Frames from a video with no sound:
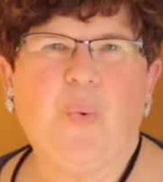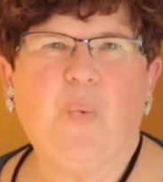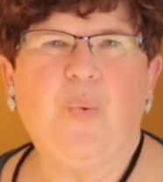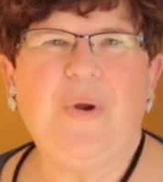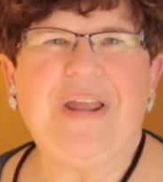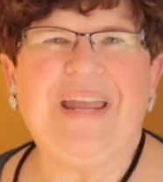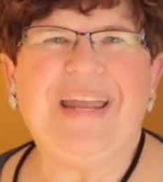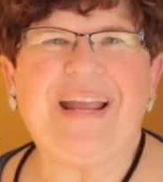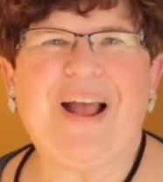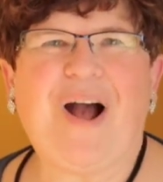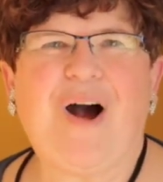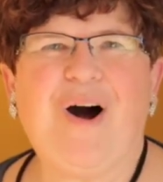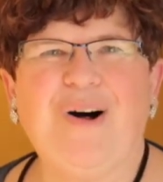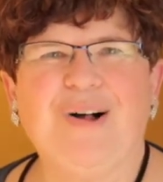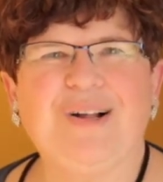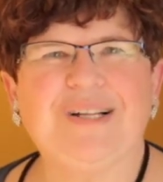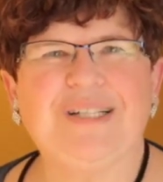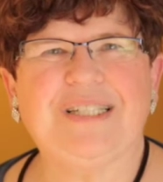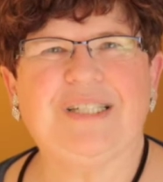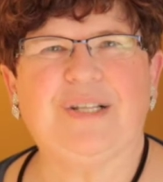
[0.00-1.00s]
we
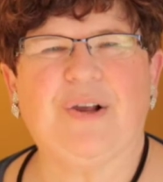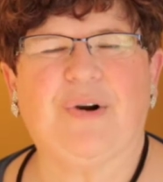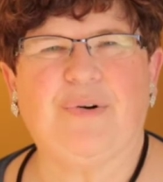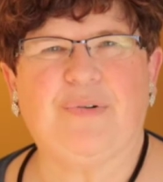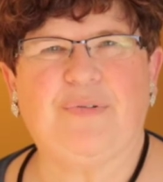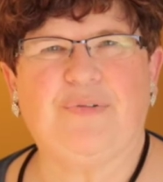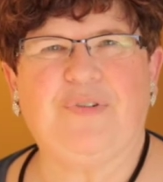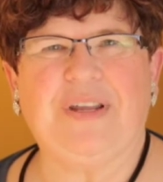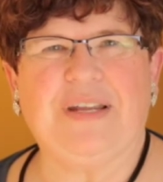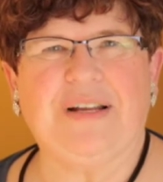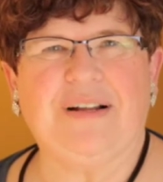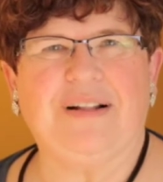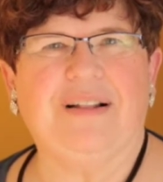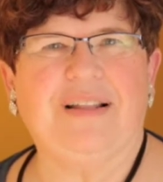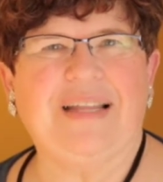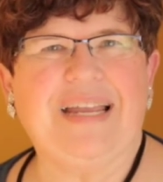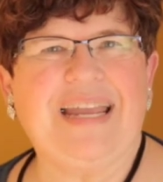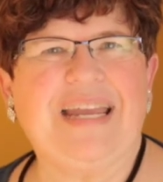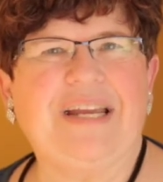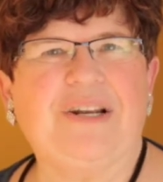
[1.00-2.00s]
also
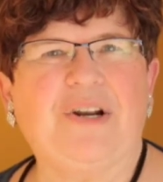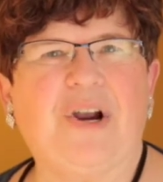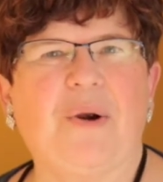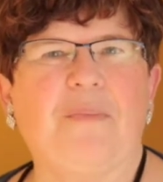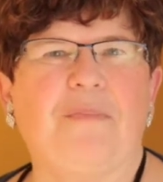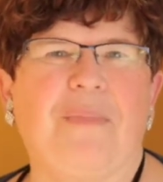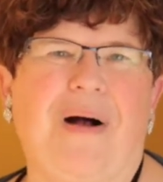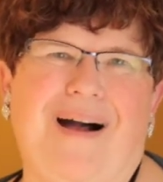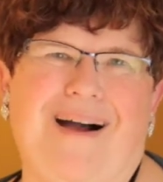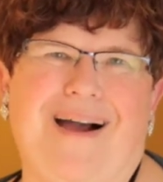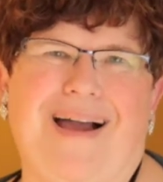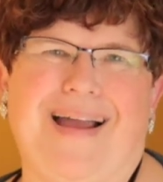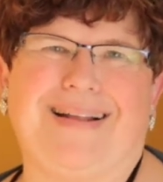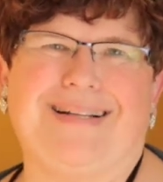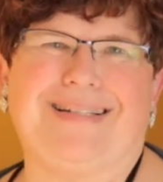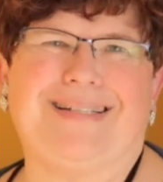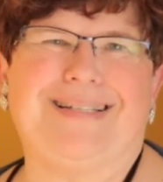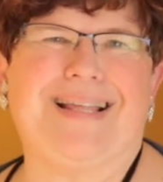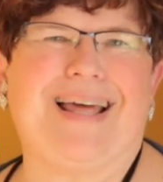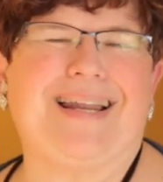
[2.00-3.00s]
feel in our
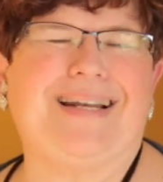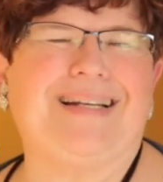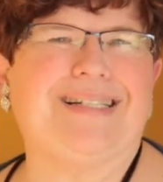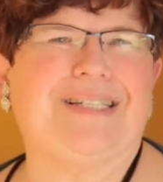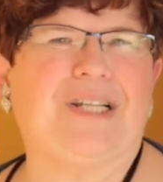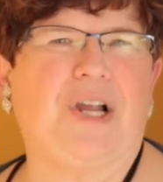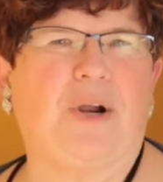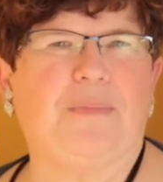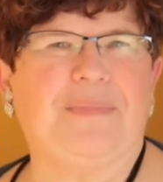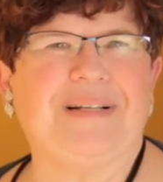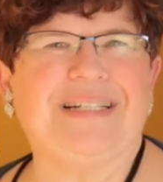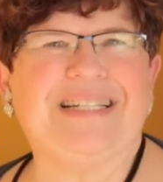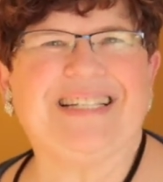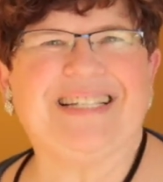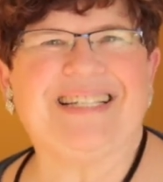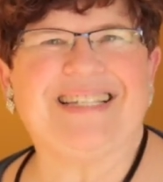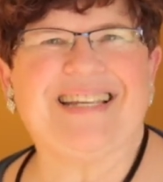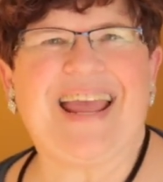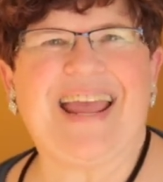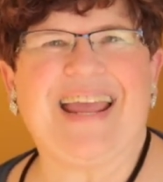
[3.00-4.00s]
minds that it's our
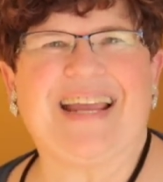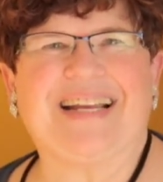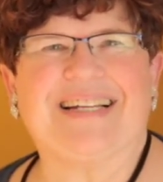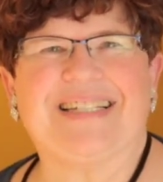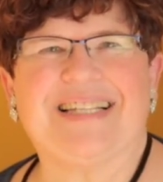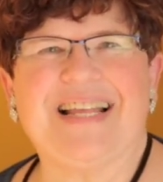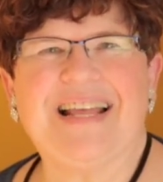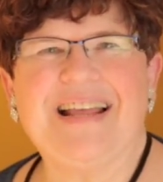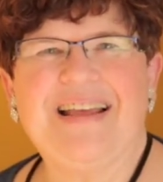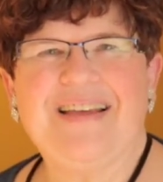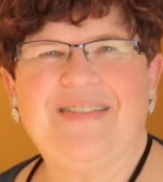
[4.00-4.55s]
mistakes